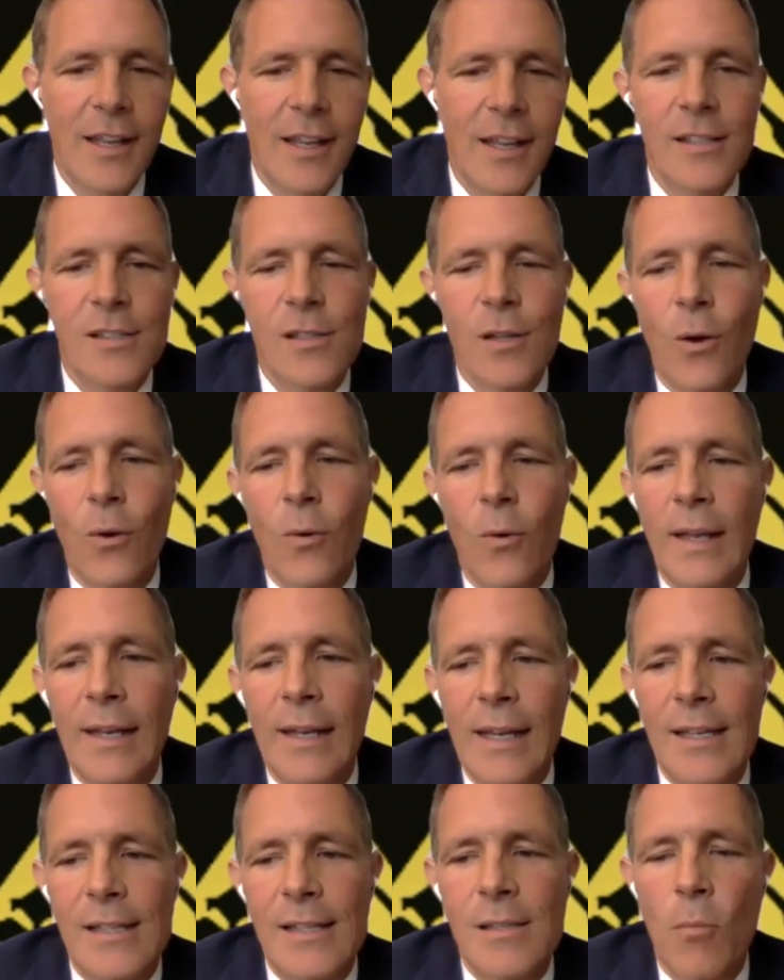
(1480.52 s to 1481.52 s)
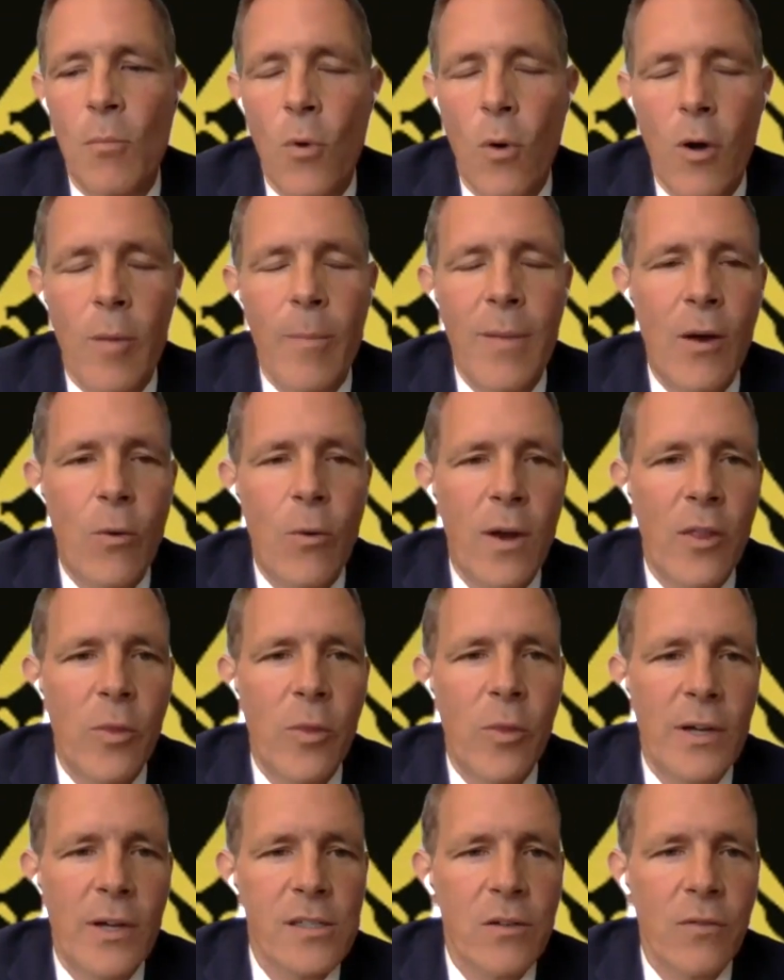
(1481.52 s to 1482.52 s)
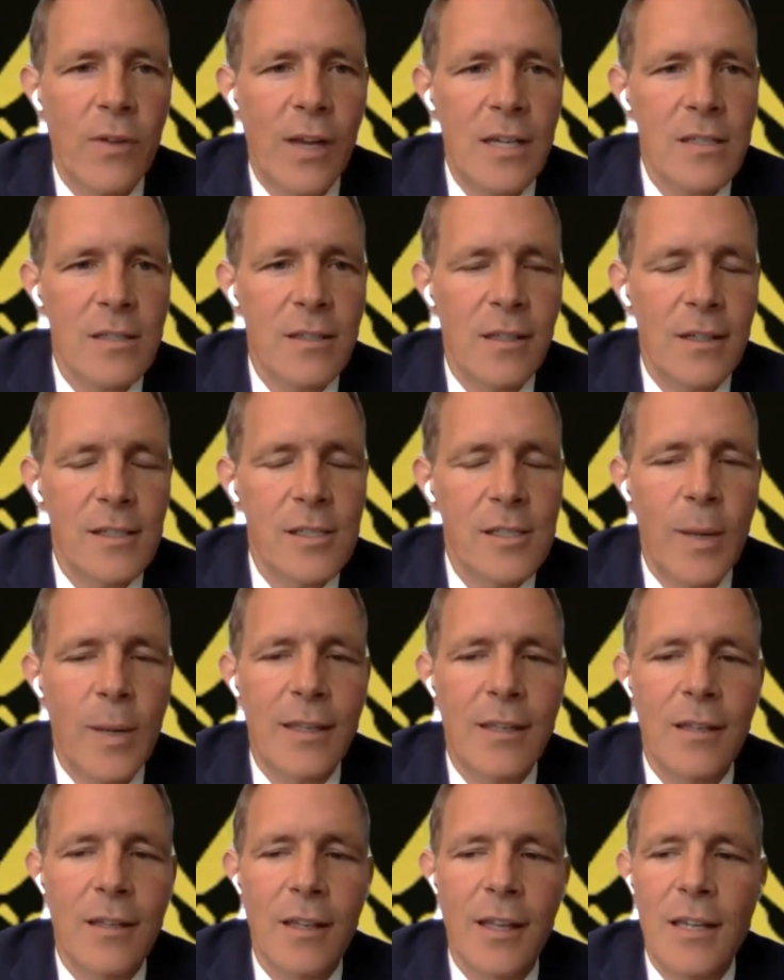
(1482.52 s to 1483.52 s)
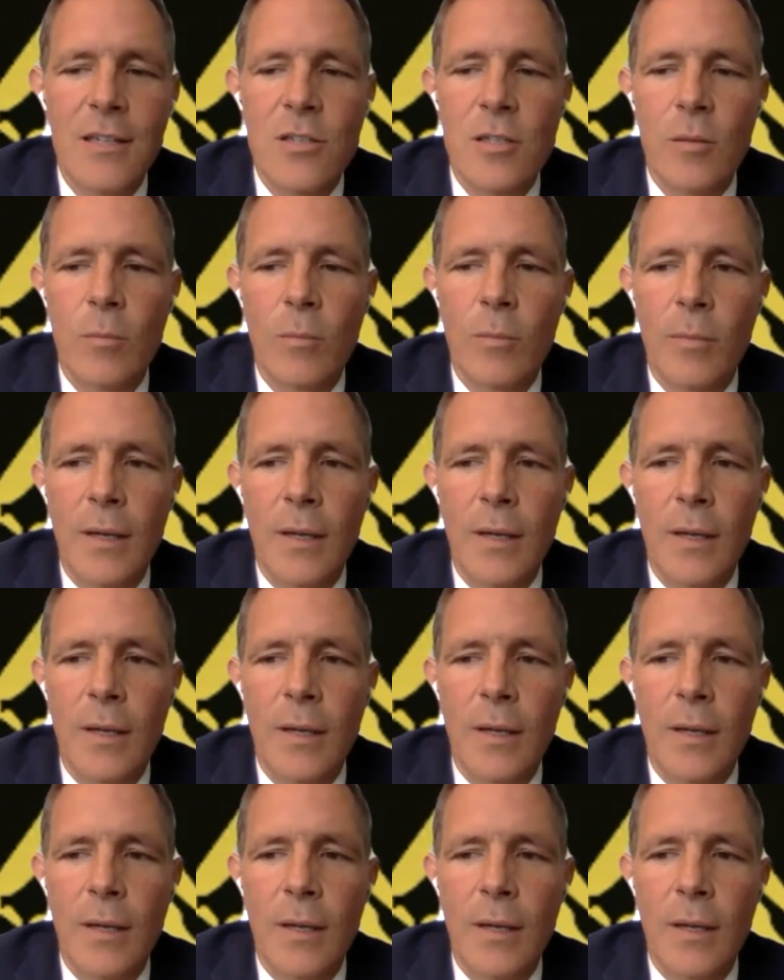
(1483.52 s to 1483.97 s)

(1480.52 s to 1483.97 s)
So it is more about wealth preservation than a speculation,